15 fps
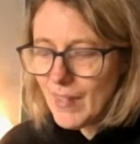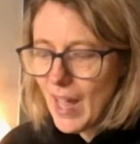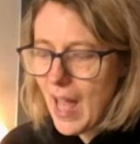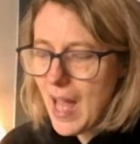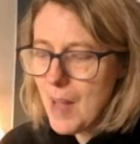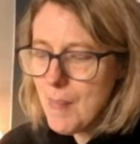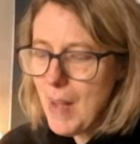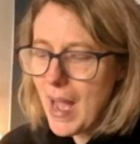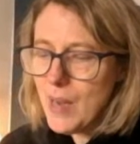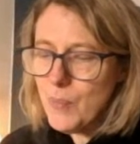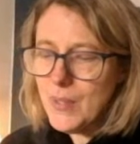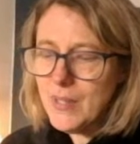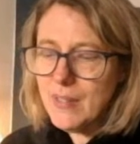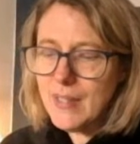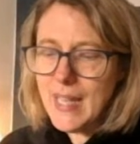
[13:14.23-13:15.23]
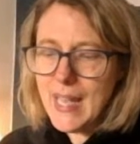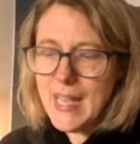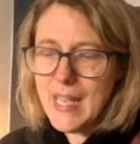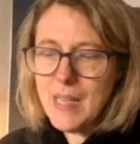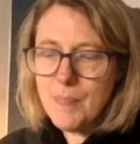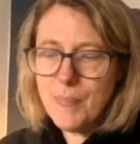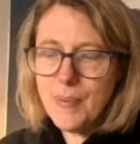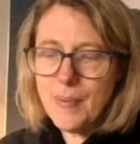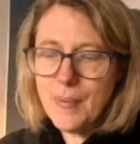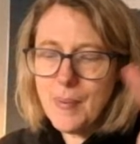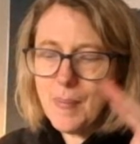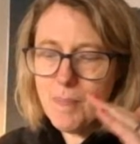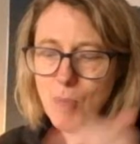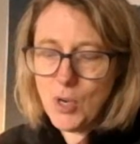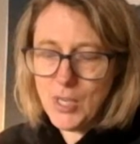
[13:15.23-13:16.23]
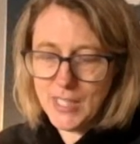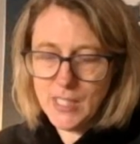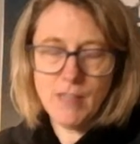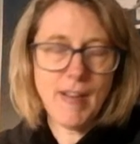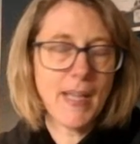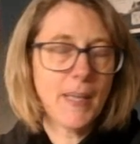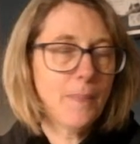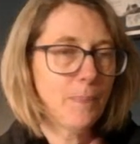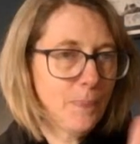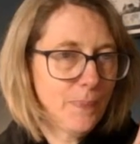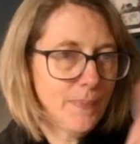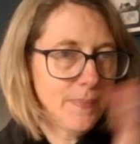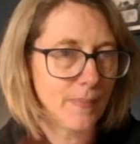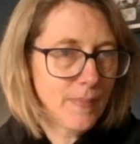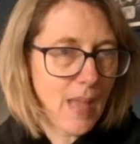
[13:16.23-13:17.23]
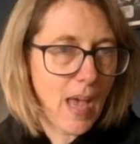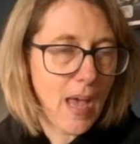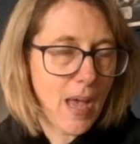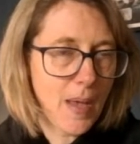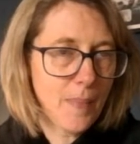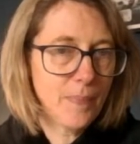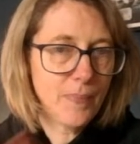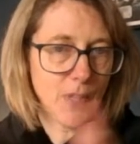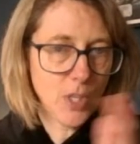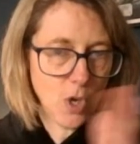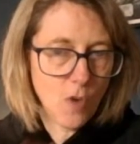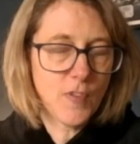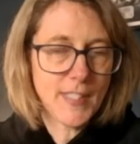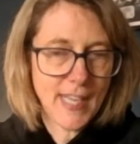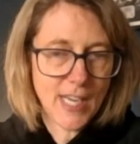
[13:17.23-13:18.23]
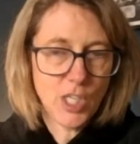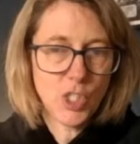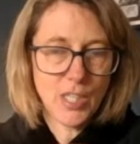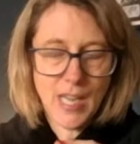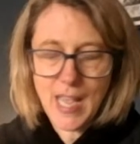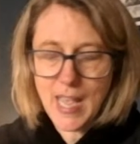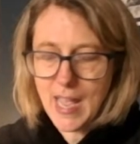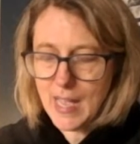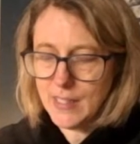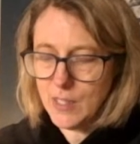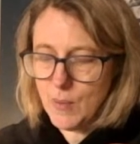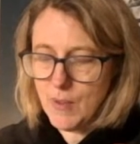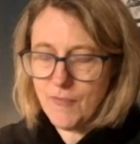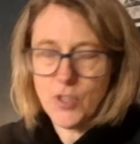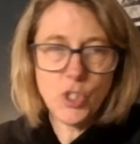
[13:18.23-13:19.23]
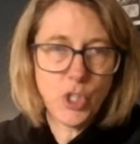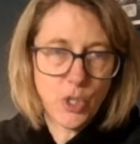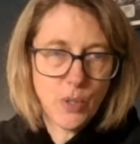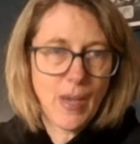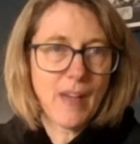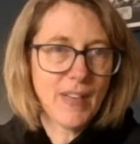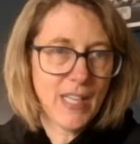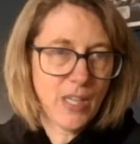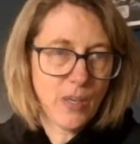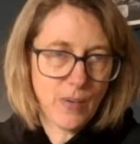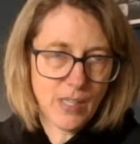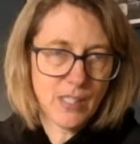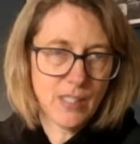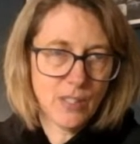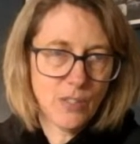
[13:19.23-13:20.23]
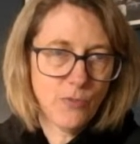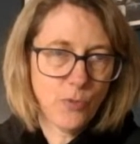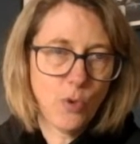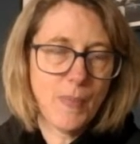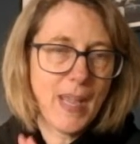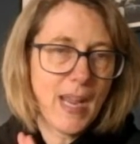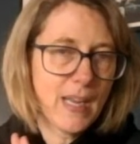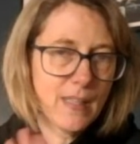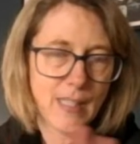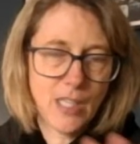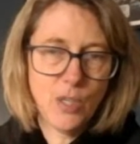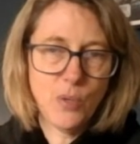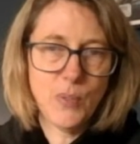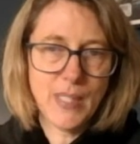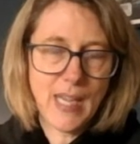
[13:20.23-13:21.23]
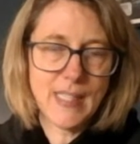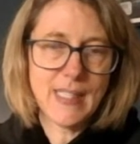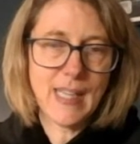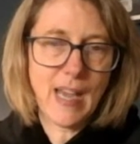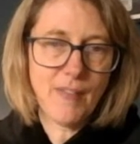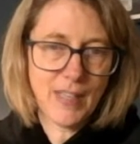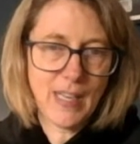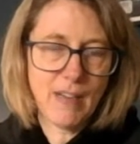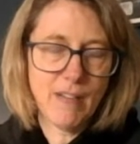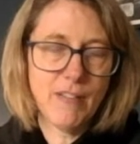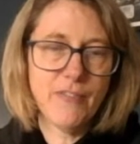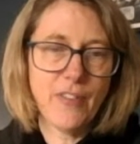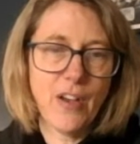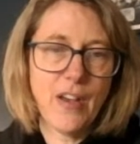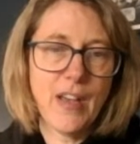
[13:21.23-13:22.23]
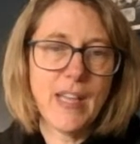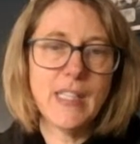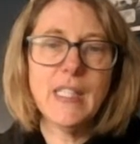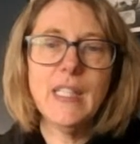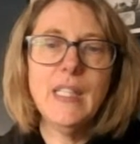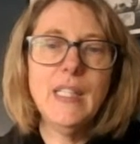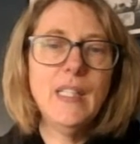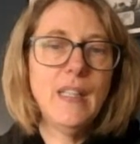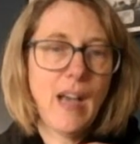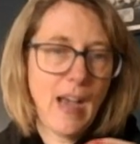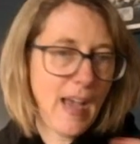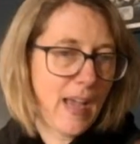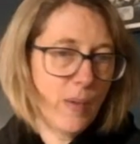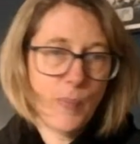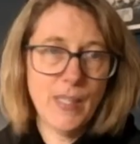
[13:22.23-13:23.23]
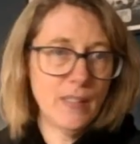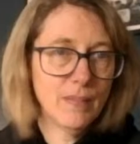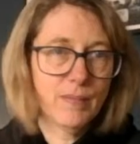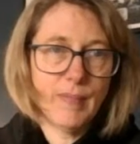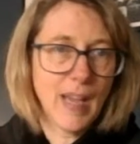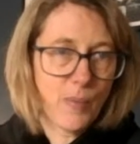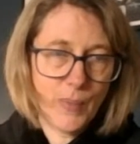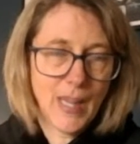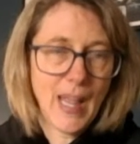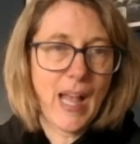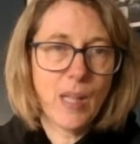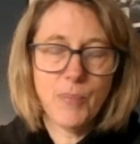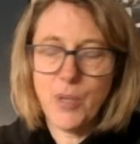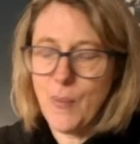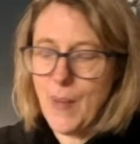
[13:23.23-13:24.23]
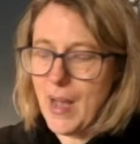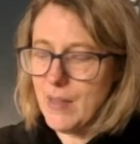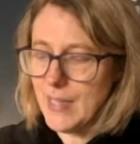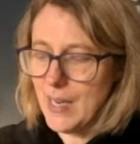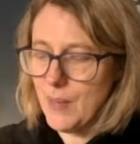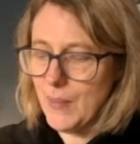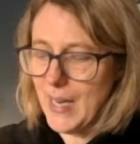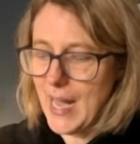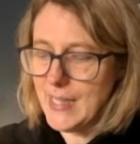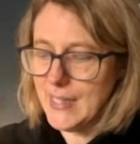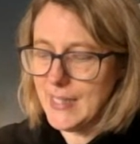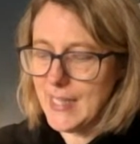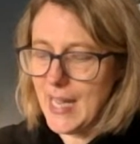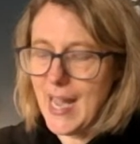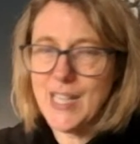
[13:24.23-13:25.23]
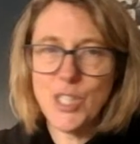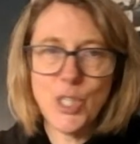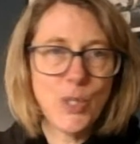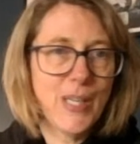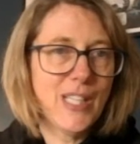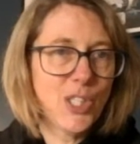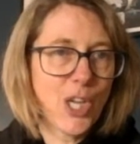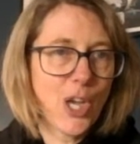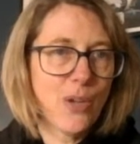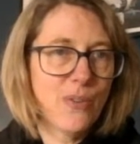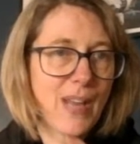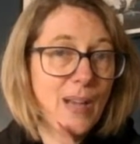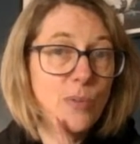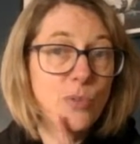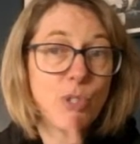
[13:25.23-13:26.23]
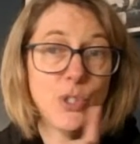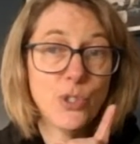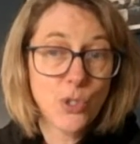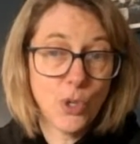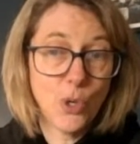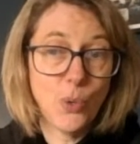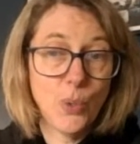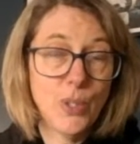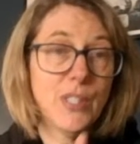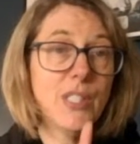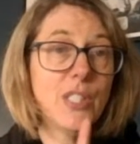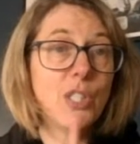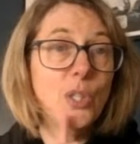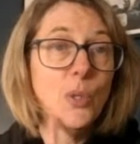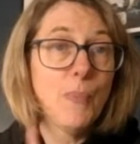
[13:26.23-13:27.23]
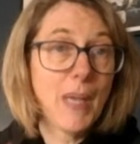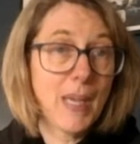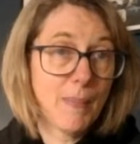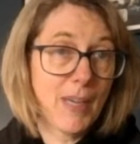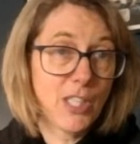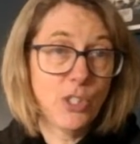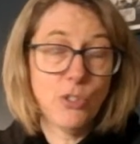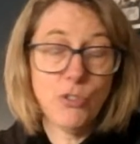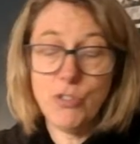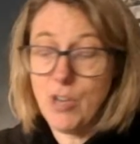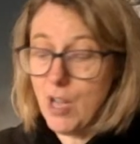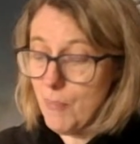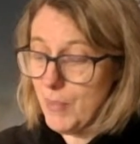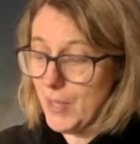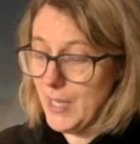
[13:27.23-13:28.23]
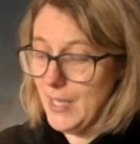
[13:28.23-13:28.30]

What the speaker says: I will keep monitoring the conversation here. So if you do have any questions for me, anything you would like to have clarified, I will help you out. I will answer. I do need to go now to school to pick my children up.